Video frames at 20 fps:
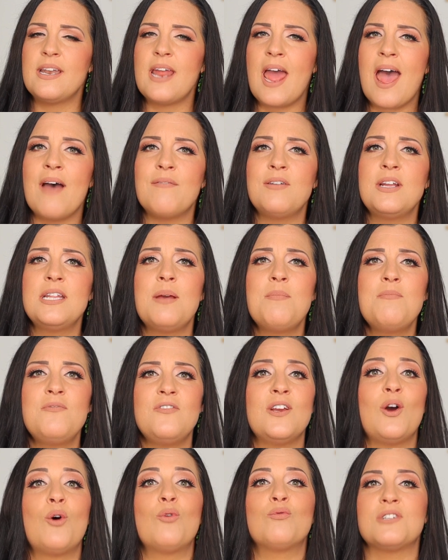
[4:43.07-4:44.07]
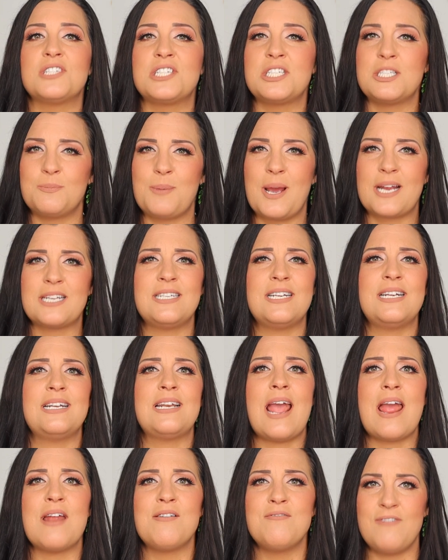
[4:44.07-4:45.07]
in having them feel
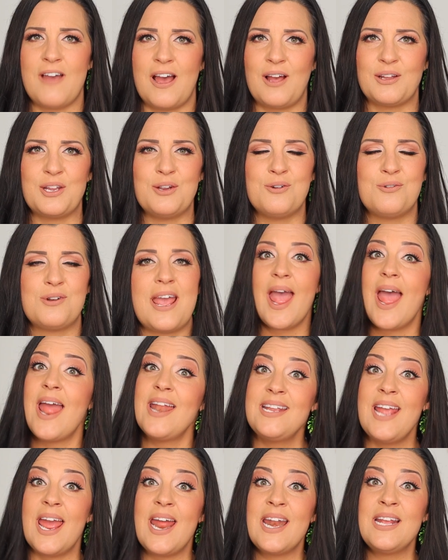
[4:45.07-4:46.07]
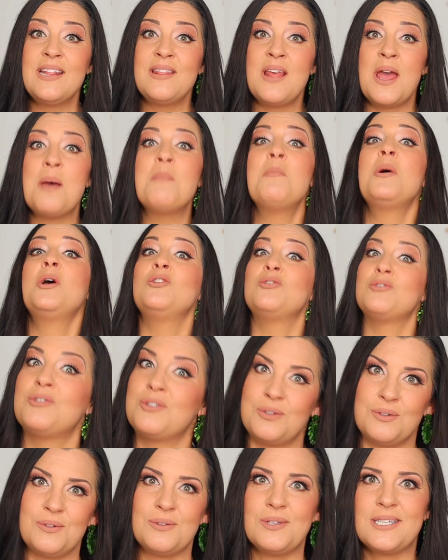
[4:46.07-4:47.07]
respected and valued and getting them
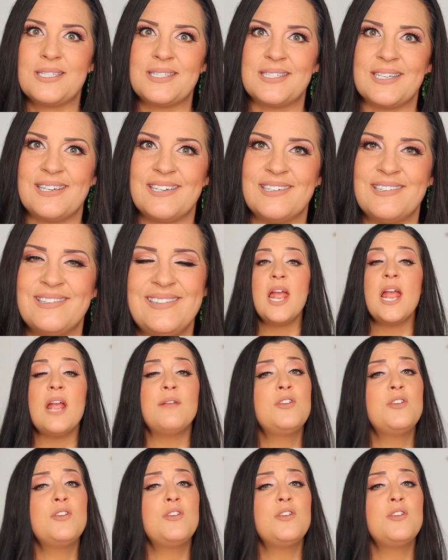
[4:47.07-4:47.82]
to listen.